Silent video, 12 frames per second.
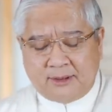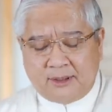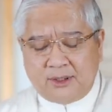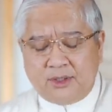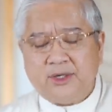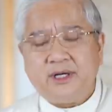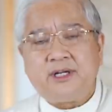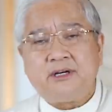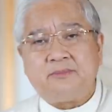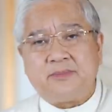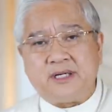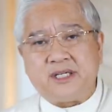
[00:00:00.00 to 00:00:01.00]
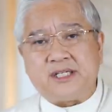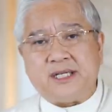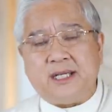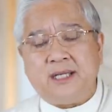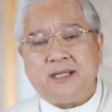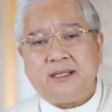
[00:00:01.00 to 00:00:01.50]
Lord, have
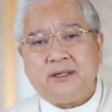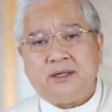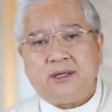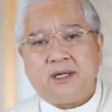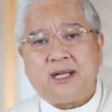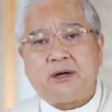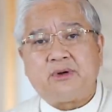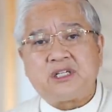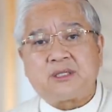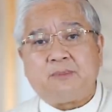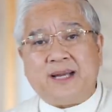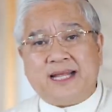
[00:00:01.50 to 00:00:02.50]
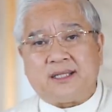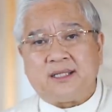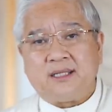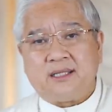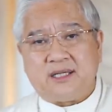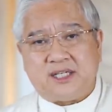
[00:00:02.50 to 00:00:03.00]
mercy on our
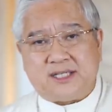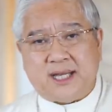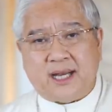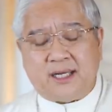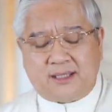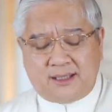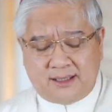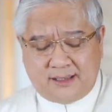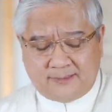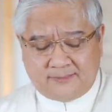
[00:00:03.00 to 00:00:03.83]
split Christianity.